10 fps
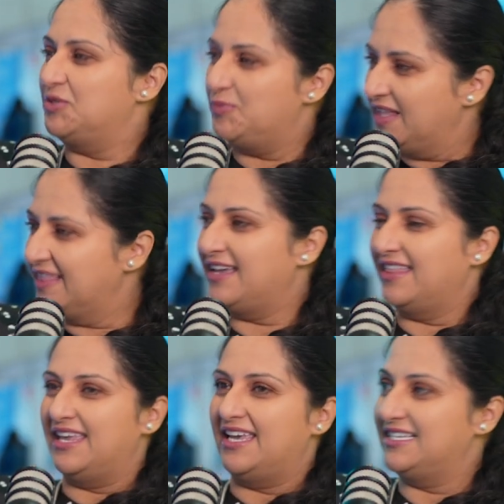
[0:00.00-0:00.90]
building
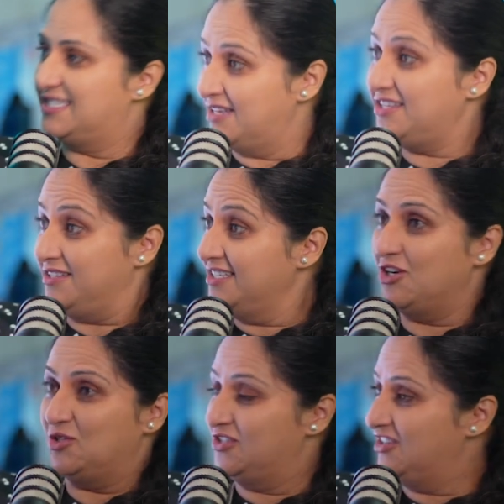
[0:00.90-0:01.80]
things, you
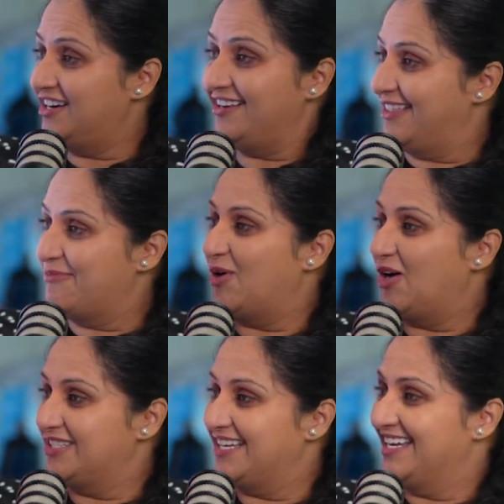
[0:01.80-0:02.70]
know, stirring the pot,